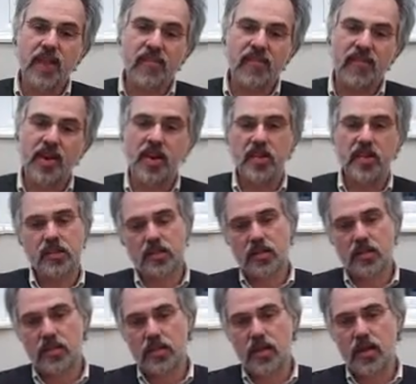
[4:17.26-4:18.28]

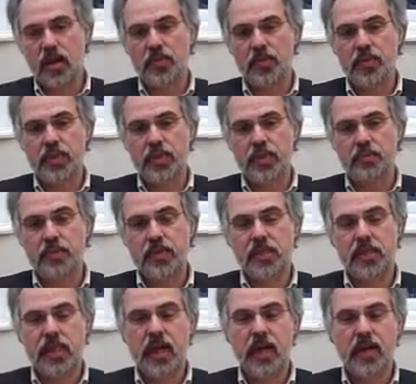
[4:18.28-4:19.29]
first of the
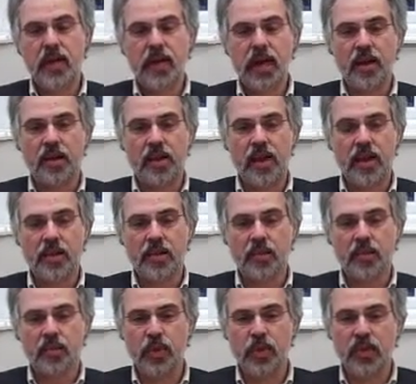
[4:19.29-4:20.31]
tips I
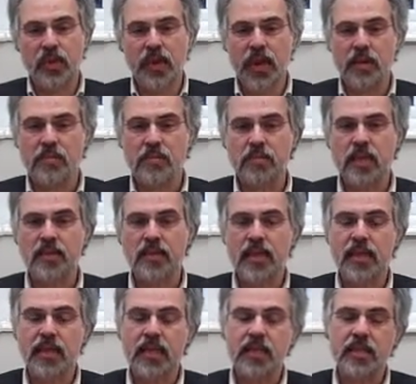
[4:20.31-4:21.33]
deal with the camera,
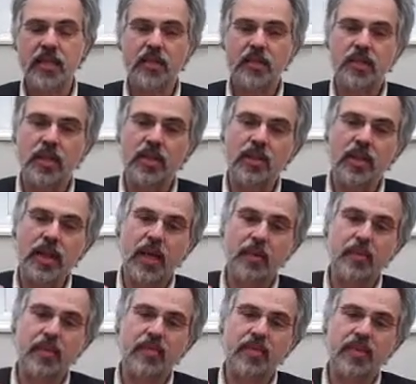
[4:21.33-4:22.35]
then I deal in a
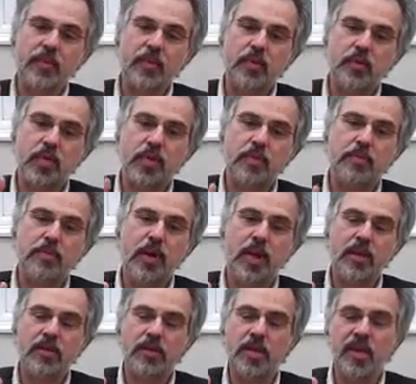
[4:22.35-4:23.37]
couple of tips with the
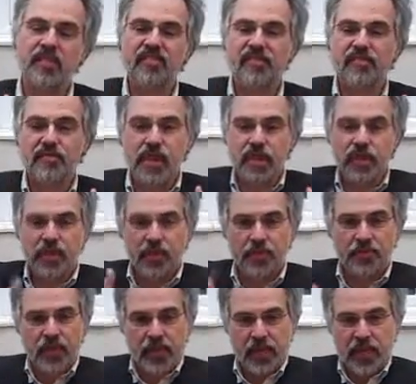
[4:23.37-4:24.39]
person in front
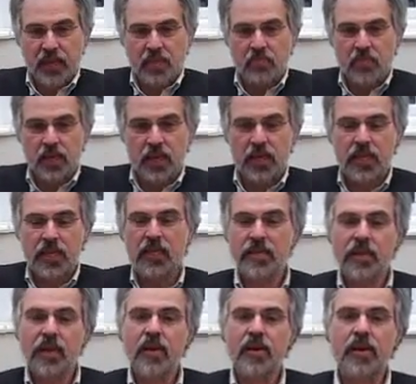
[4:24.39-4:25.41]
of the camera.
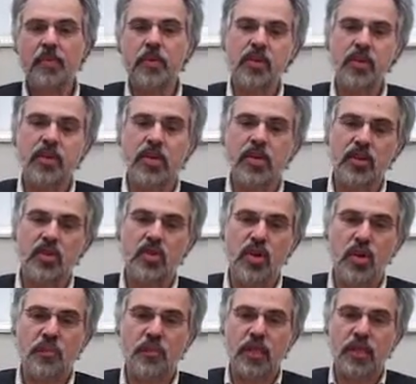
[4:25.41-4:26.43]
Now I'm going to change
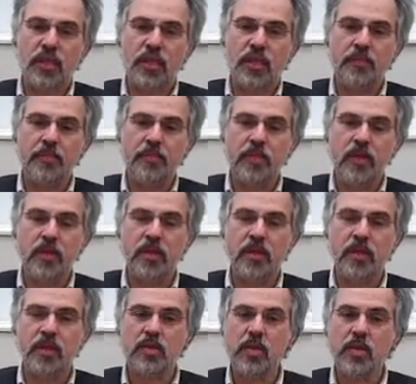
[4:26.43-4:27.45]
topic, and I'm going to
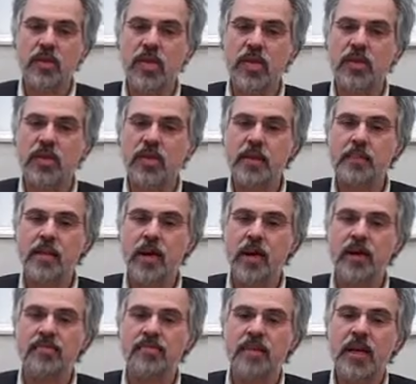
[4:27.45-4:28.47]
deal with a tip
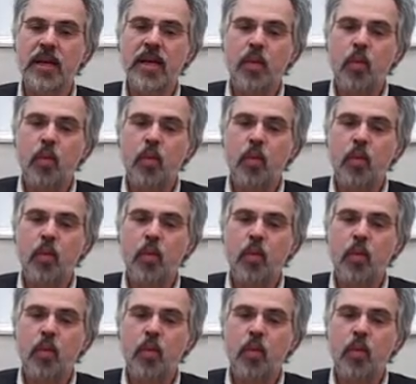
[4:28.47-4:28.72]
of